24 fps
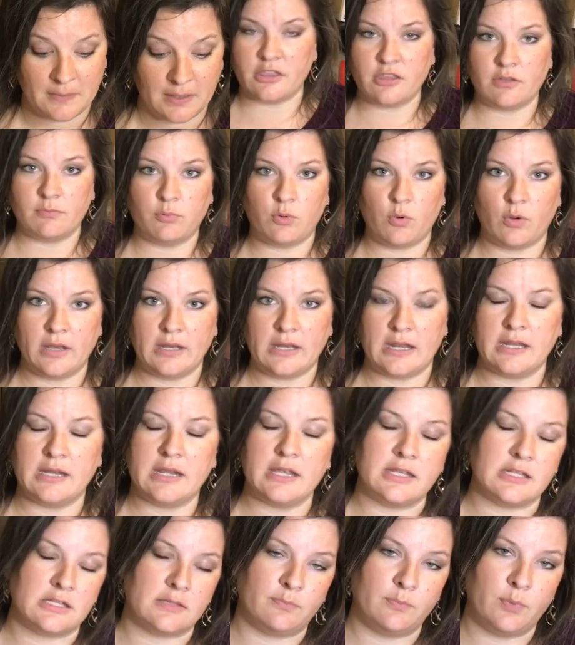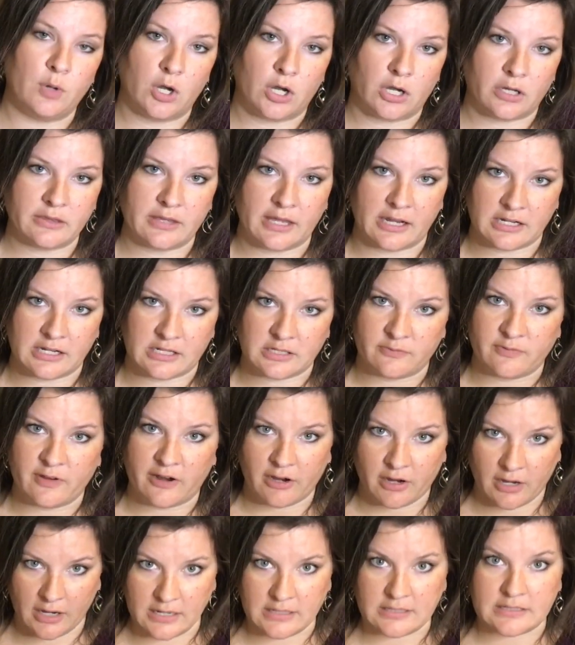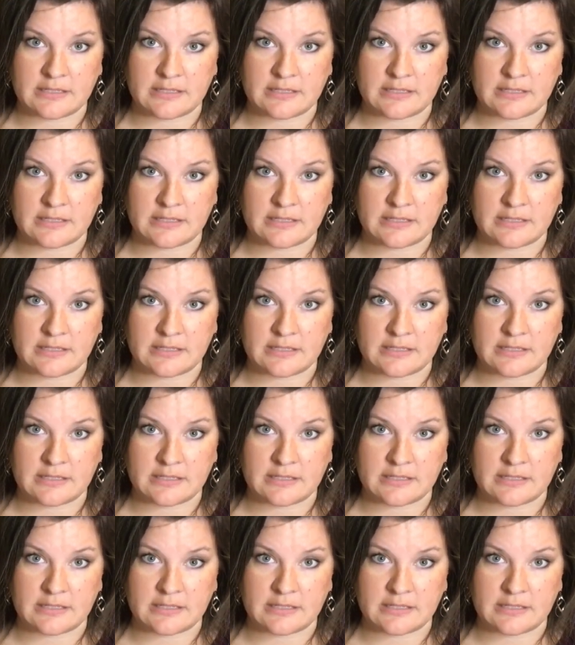Another point in his book that is very